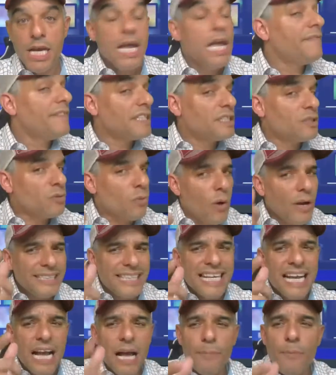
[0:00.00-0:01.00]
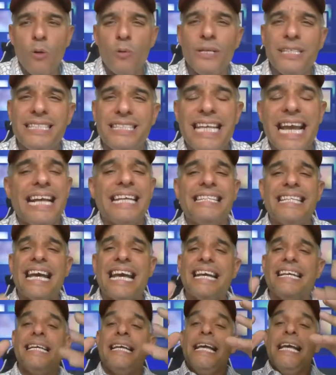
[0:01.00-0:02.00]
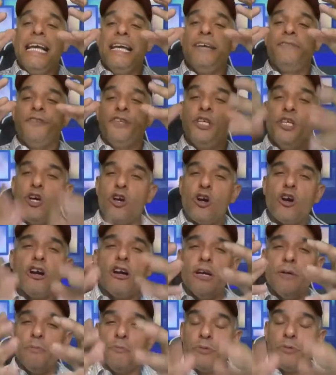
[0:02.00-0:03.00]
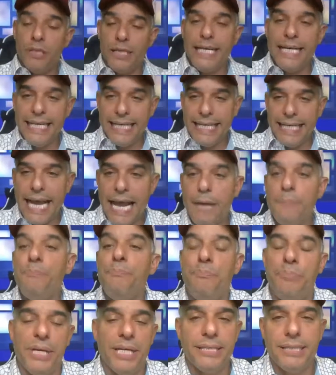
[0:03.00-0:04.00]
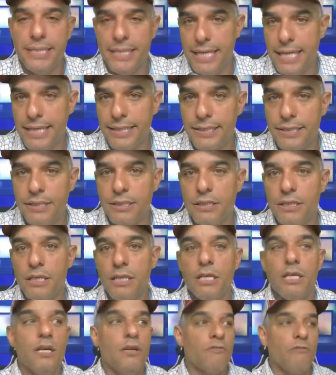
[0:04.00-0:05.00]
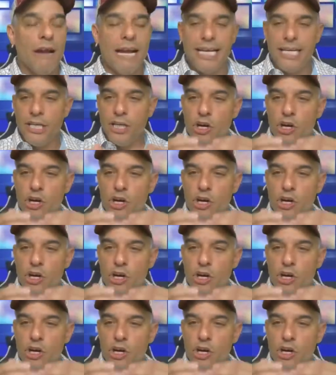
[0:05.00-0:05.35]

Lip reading: If it's one thing I'm always saying, that if you're leading a business, right?